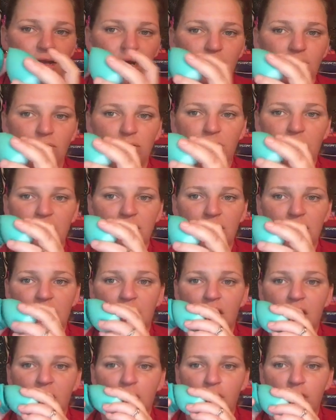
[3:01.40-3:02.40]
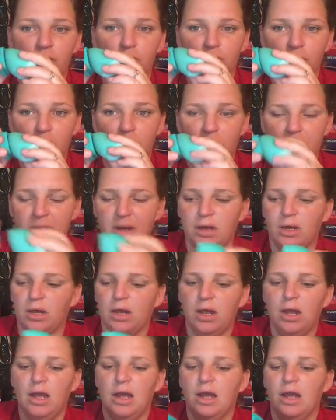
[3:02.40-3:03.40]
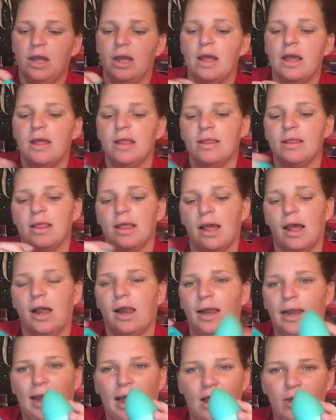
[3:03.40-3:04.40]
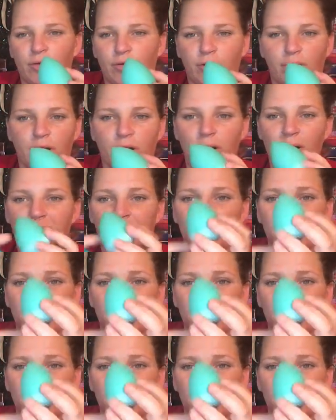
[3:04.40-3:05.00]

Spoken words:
comes with it and you rub it, kind of lather it up,